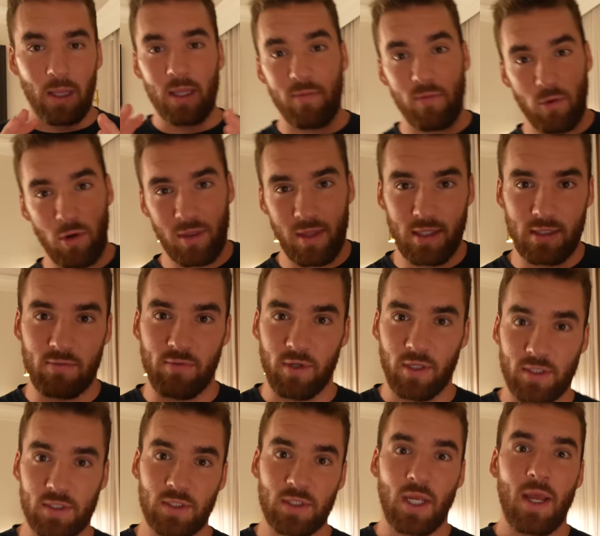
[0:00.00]
leave you with this
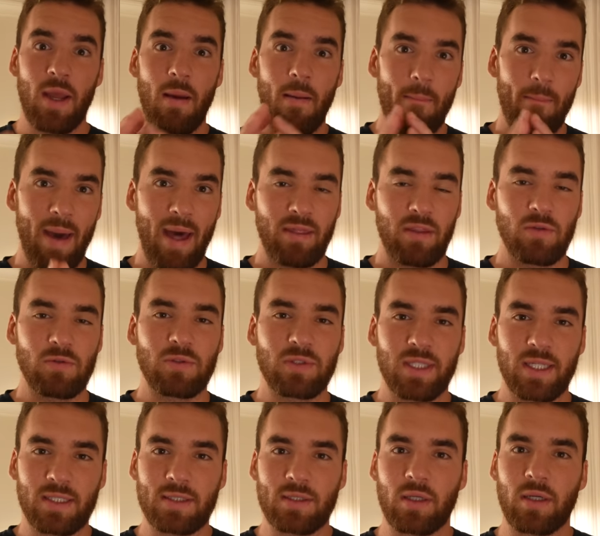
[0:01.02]
verse, Matthew
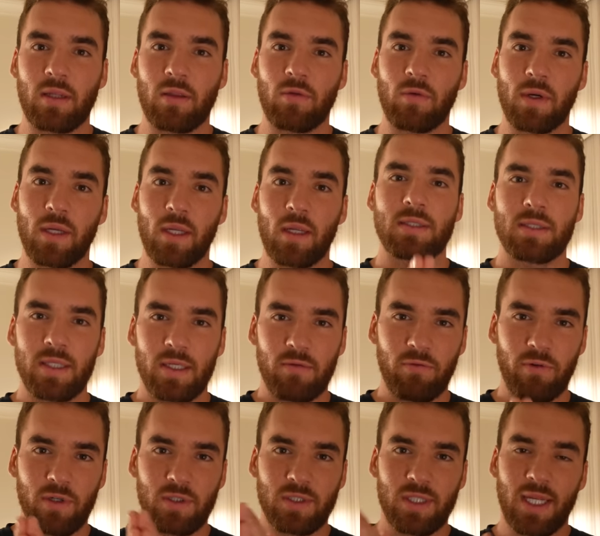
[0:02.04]
6, 33. Seek
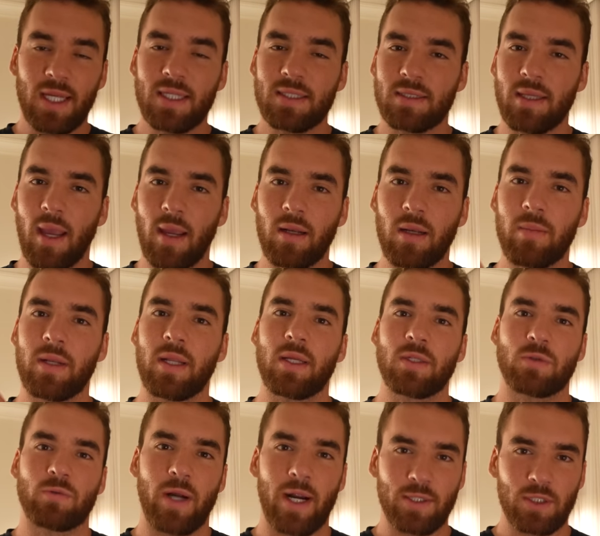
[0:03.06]
first his kingdom and
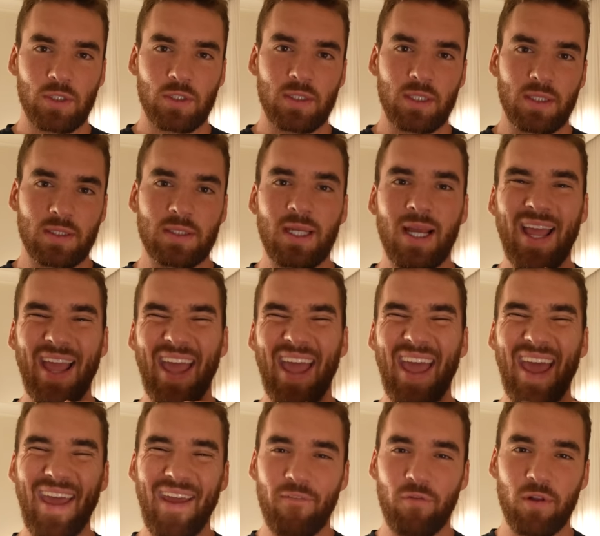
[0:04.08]
his righteousness.
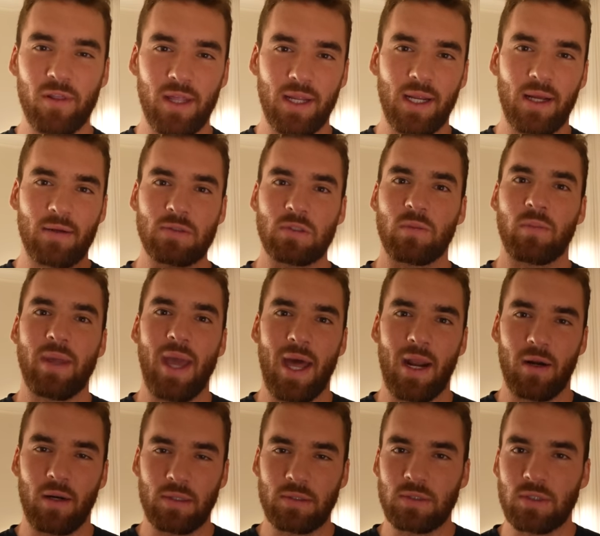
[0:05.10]
Everything else will be
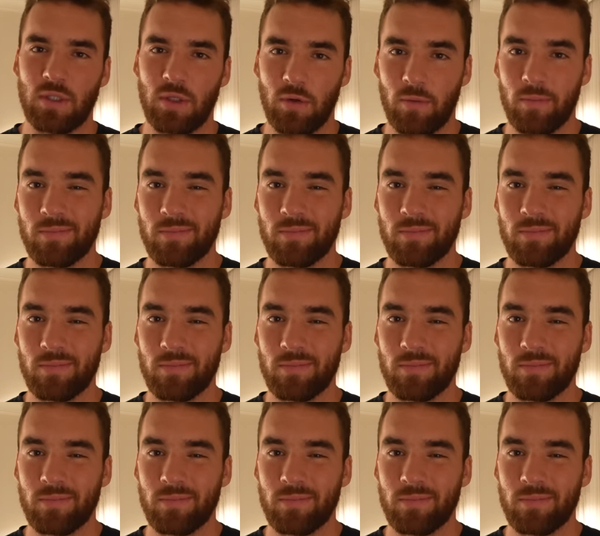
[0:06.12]
added unto you.